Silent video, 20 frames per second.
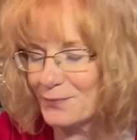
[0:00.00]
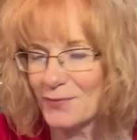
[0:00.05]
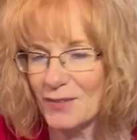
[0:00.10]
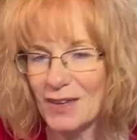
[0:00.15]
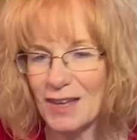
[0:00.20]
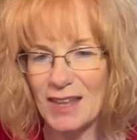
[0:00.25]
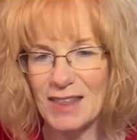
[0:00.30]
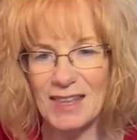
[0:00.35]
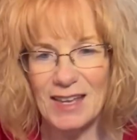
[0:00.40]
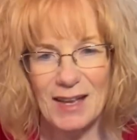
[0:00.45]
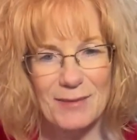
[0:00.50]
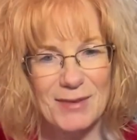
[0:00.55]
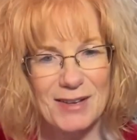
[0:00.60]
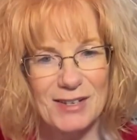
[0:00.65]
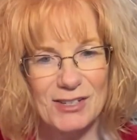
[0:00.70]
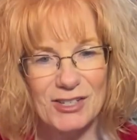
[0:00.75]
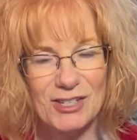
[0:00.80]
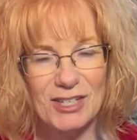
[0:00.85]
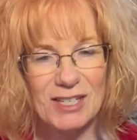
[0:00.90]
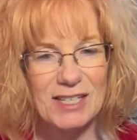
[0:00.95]
I think I
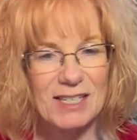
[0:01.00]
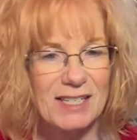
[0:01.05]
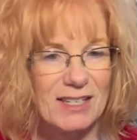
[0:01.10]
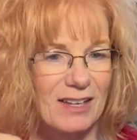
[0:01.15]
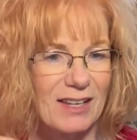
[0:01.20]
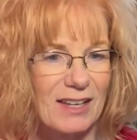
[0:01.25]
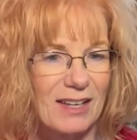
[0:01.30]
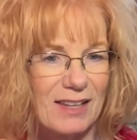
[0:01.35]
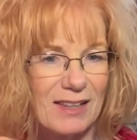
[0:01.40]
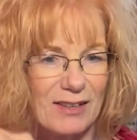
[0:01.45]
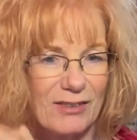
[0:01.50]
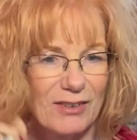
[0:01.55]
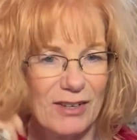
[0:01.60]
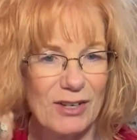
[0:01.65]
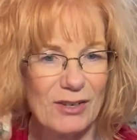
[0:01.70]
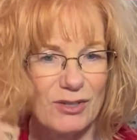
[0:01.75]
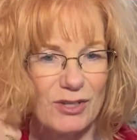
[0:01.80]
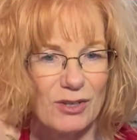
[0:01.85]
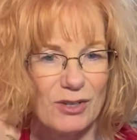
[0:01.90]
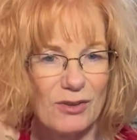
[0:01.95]
mentioned in the
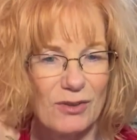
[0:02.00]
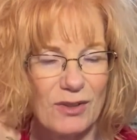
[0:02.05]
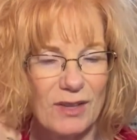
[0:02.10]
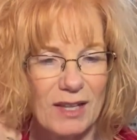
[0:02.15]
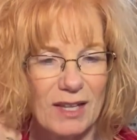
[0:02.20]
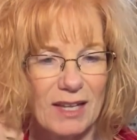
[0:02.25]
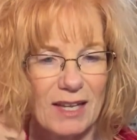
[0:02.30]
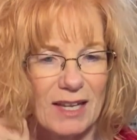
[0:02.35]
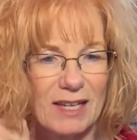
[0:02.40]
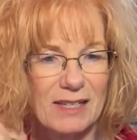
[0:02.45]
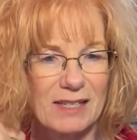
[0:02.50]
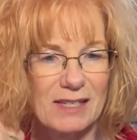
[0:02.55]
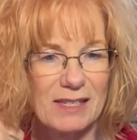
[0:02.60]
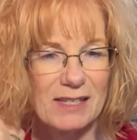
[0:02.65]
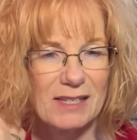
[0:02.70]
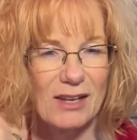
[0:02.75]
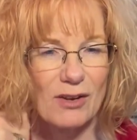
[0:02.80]
video too that it's a